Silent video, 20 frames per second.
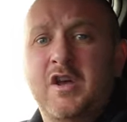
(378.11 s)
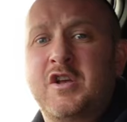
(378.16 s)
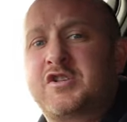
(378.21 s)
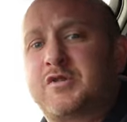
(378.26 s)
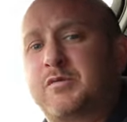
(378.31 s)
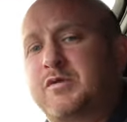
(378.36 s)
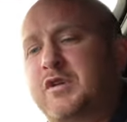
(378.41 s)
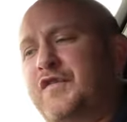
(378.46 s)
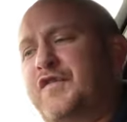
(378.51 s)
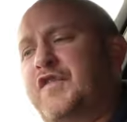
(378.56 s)

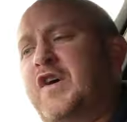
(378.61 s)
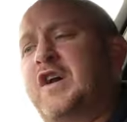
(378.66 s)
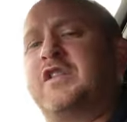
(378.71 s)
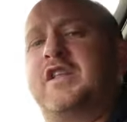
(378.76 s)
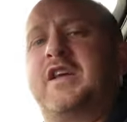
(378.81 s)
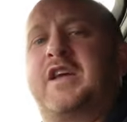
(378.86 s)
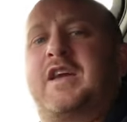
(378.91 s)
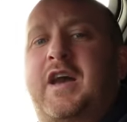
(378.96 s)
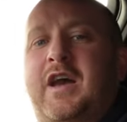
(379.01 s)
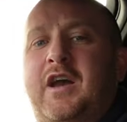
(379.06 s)
So when you
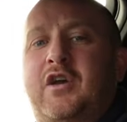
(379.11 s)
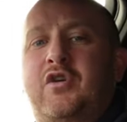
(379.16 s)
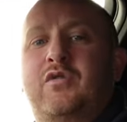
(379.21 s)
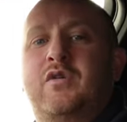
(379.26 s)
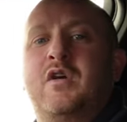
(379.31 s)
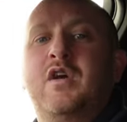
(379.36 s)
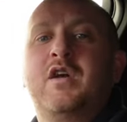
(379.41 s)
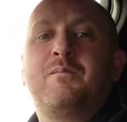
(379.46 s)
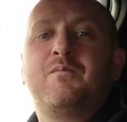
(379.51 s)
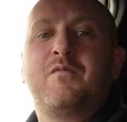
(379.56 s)
finally get out
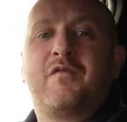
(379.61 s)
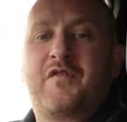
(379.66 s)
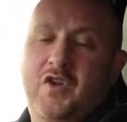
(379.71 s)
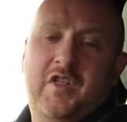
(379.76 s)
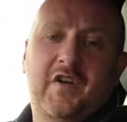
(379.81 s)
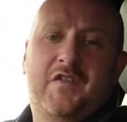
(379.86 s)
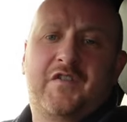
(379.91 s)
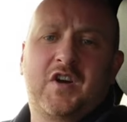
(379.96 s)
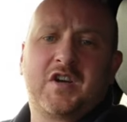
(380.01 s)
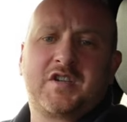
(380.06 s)
for
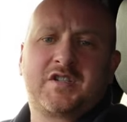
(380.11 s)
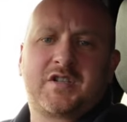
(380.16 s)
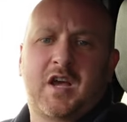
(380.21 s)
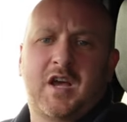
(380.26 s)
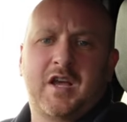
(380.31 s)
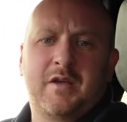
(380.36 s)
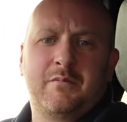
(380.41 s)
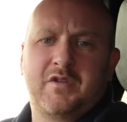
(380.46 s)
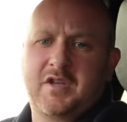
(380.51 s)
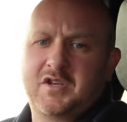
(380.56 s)
the first
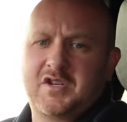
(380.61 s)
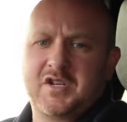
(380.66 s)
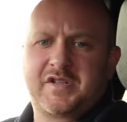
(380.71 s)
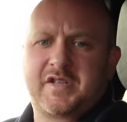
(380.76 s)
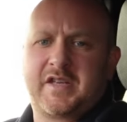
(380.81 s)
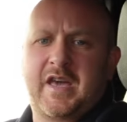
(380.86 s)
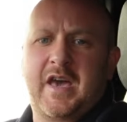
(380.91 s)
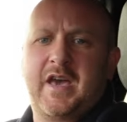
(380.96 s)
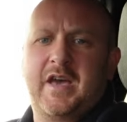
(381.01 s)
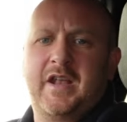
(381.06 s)
time, you just
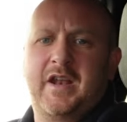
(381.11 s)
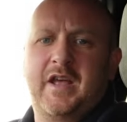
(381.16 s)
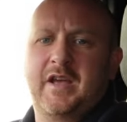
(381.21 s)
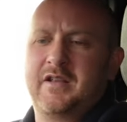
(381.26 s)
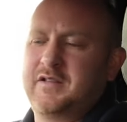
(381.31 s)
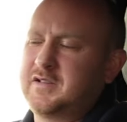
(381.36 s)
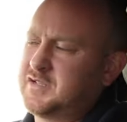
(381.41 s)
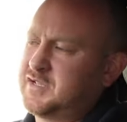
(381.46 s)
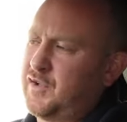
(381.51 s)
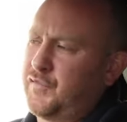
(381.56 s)
get in
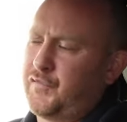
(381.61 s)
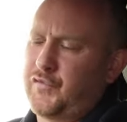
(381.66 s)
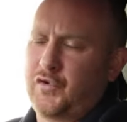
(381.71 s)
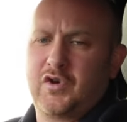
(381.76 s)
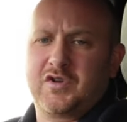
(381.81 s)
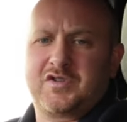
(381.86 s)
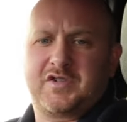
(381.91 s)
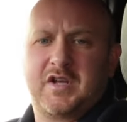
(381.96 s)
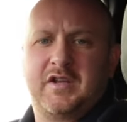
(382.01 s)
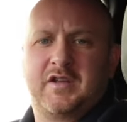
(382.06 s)
it, it's
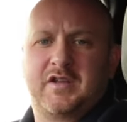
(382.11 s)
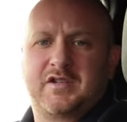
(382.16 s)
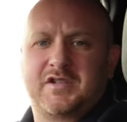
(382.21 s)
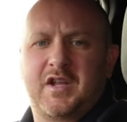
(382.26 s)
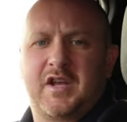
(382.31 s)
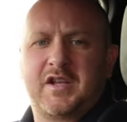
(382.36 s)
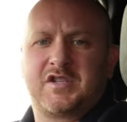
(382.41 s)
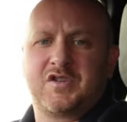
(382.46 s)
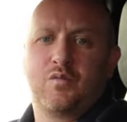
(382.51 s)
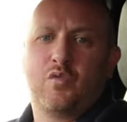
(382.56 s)
defrosted, it's
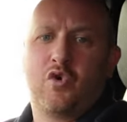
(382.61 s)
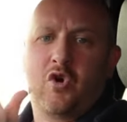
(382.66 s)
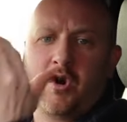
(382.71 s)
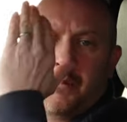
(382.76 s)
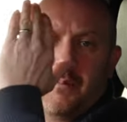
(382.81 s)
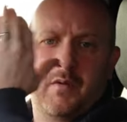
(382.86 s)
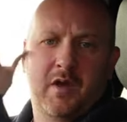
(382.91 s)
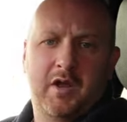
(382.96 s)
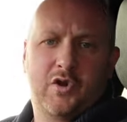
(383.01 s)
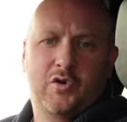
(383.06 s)
nice and
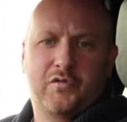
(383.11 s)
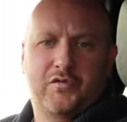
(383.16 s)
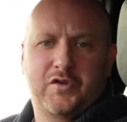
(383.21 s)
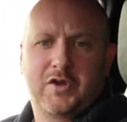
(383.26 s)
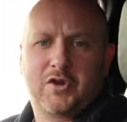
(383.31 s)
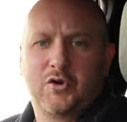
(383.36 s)
warm, and off you